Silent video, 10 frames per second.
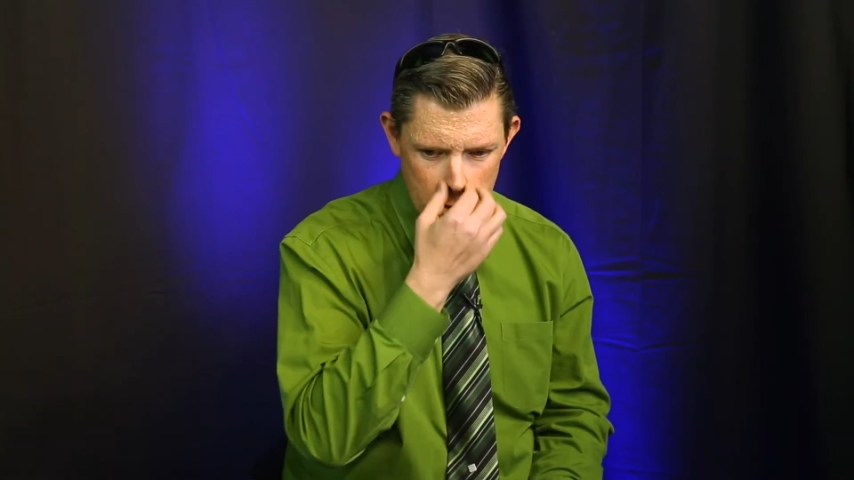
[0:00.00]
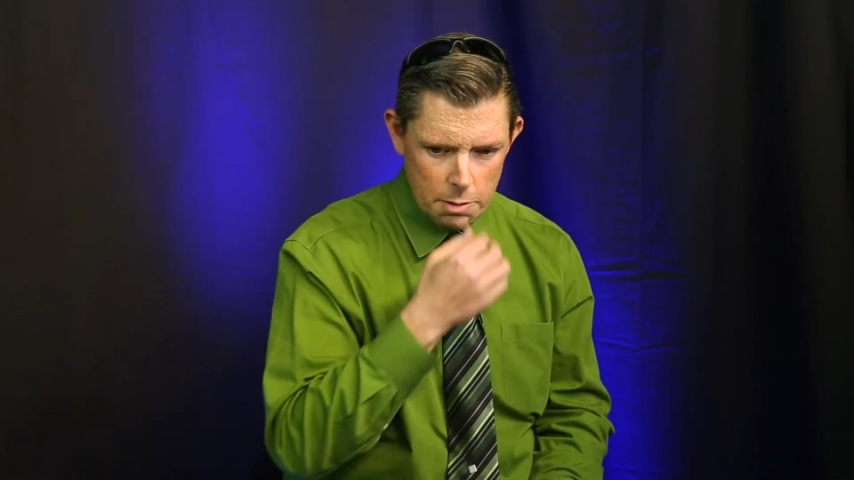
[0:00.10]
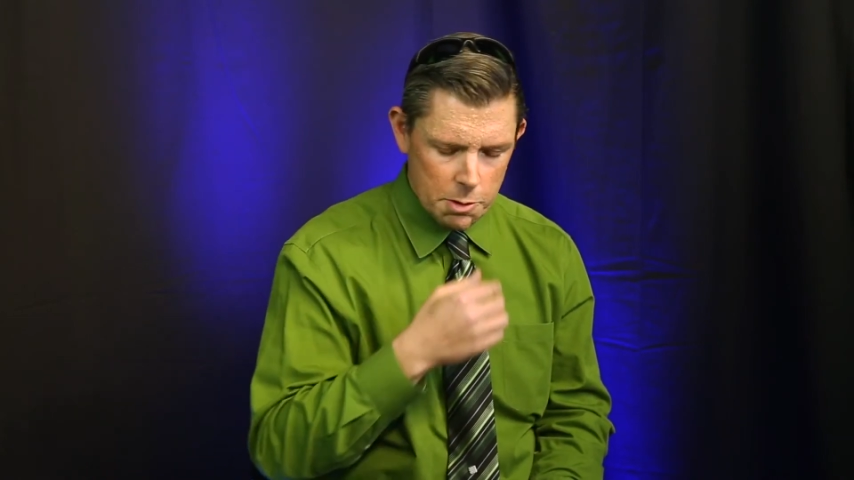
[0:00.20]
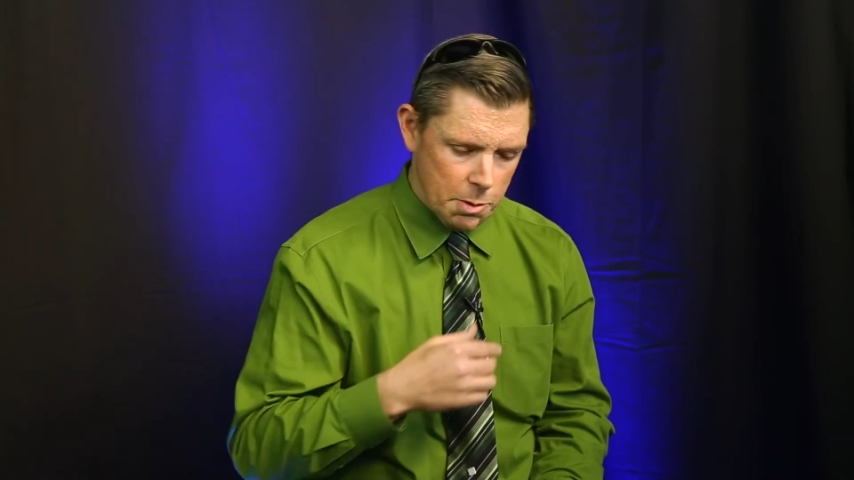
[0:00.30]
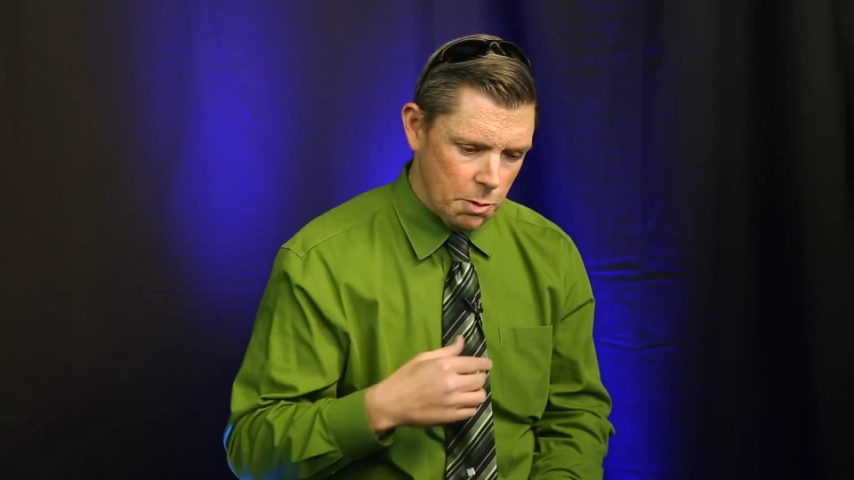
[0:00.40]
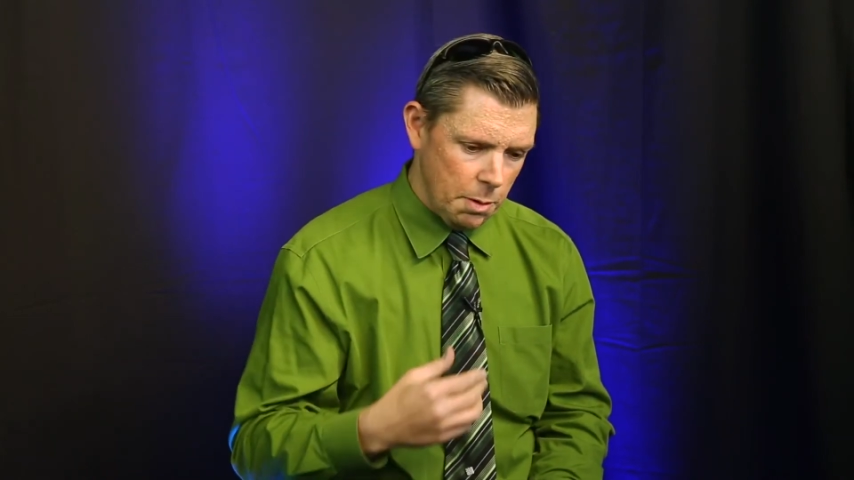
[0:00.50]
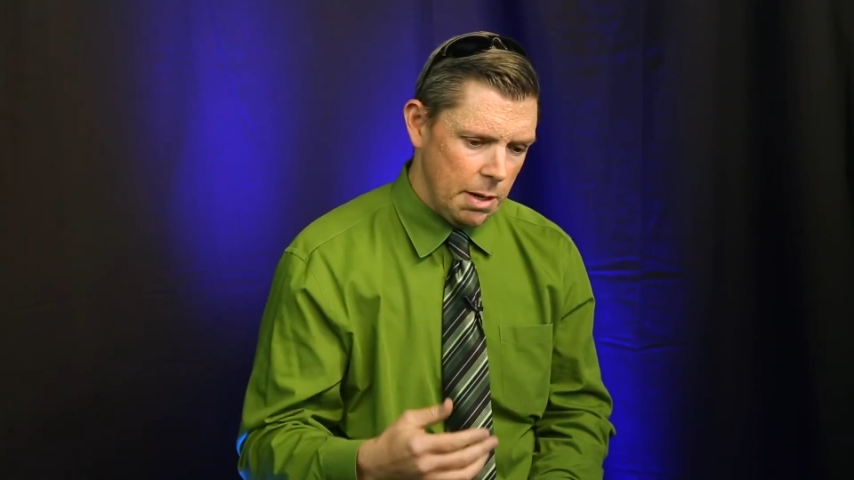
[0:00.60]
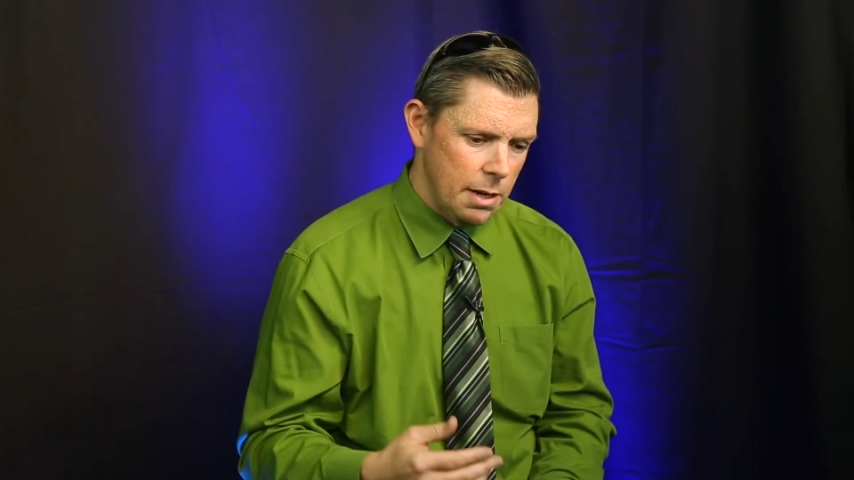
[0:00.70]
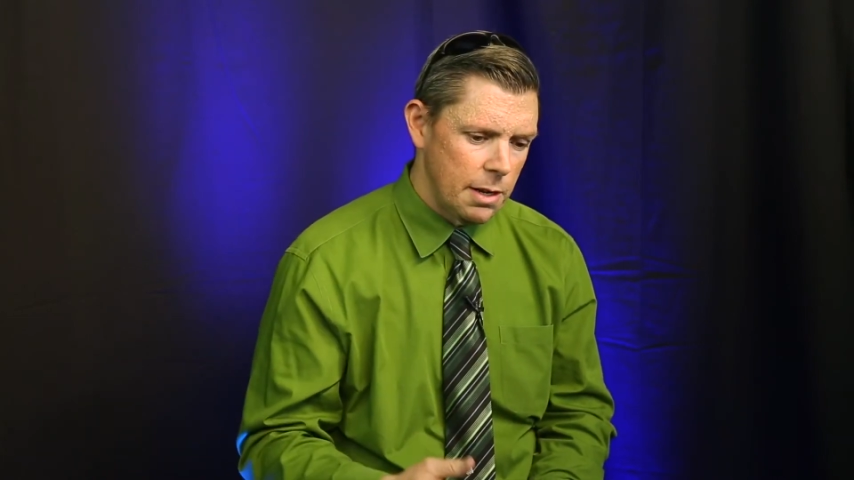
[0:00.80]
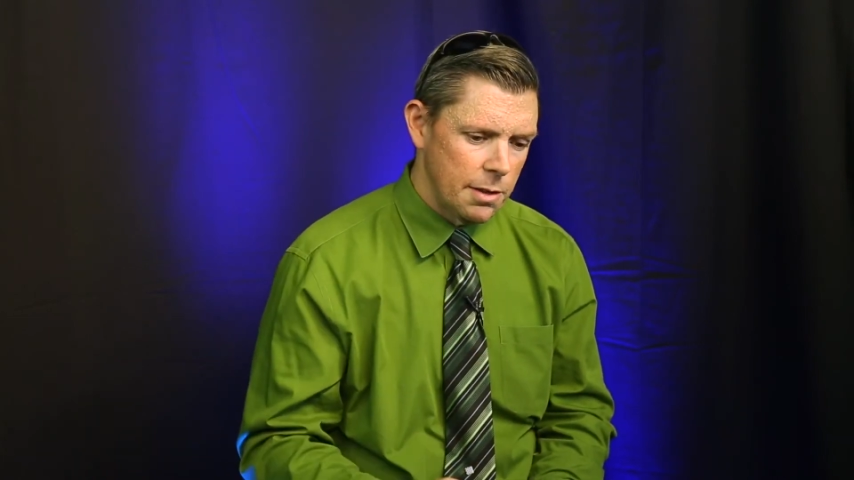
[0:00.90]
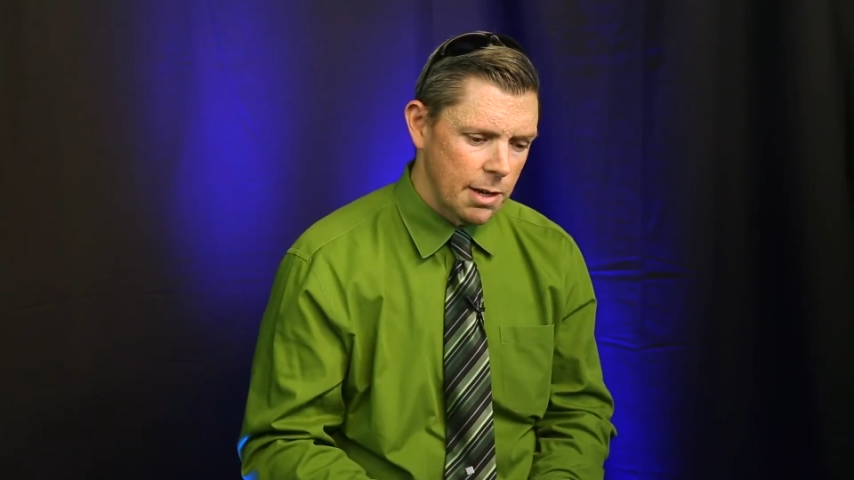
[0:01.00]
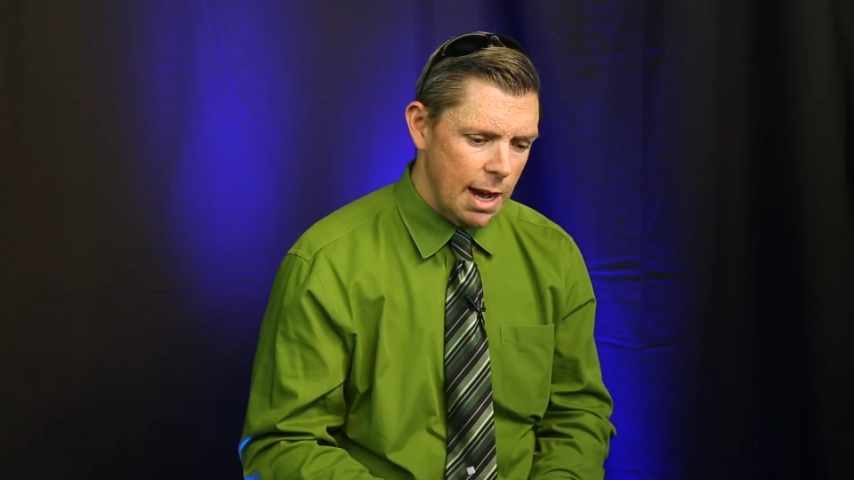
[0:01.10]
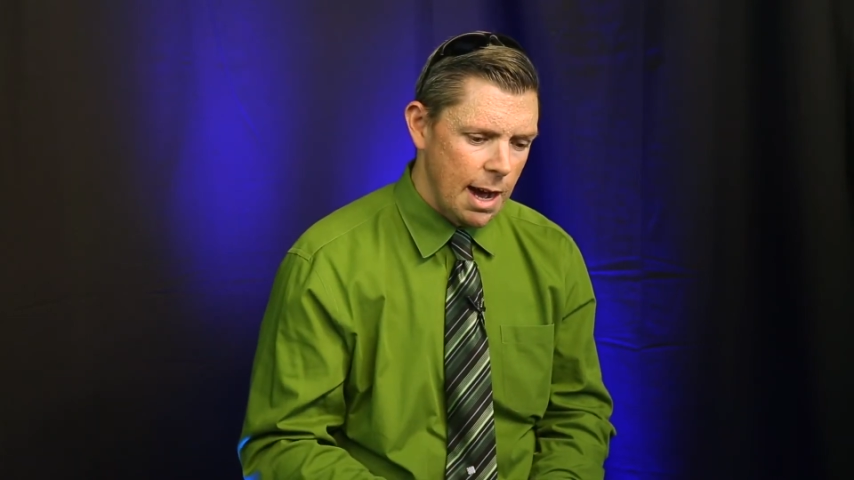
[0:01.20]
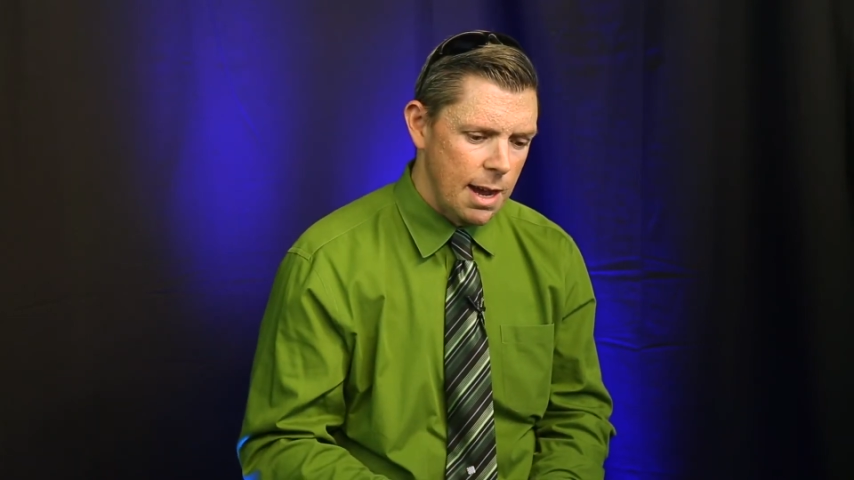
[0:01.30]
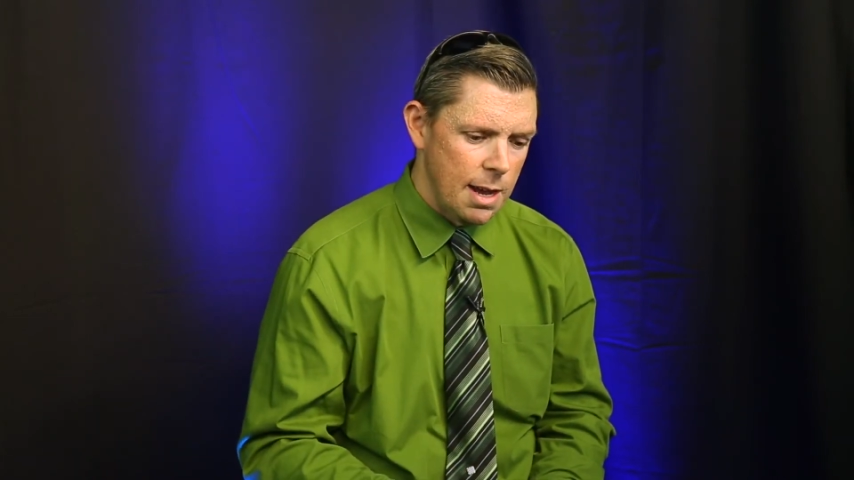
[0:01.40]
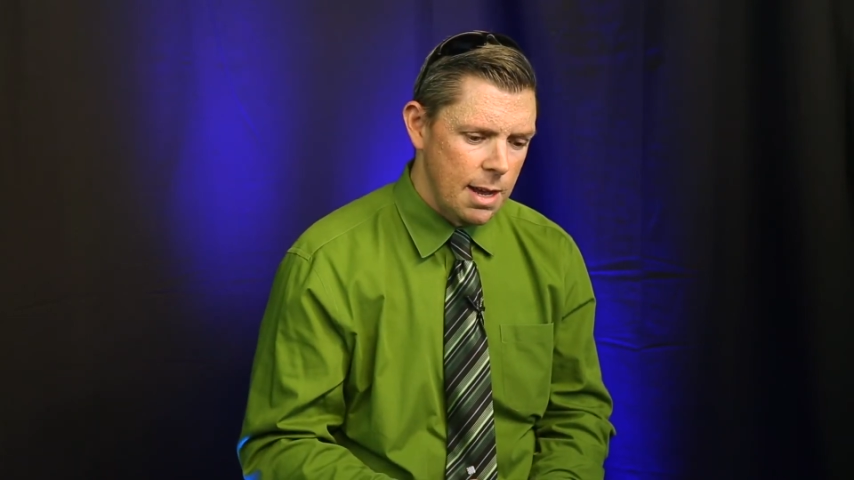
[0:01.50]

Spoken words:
and it was between me and another guy.